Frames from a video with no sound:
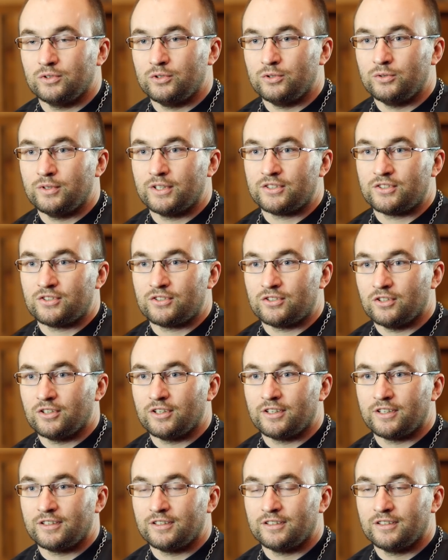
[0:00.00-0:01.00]
who has
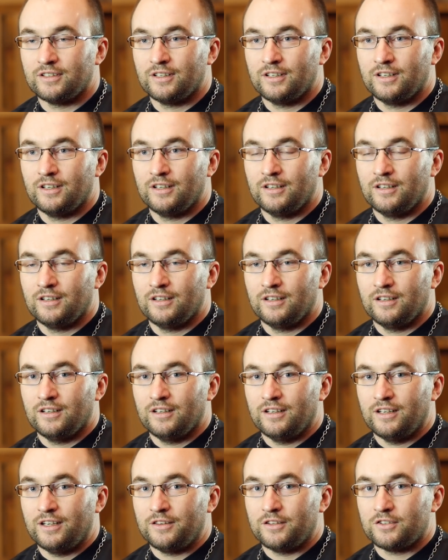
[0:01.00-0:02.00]
stood
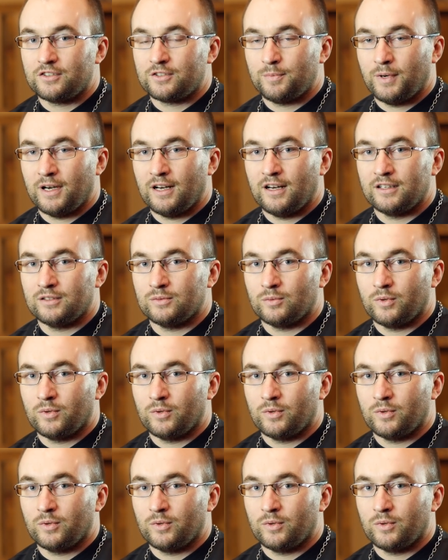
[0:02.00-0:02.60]
in the spot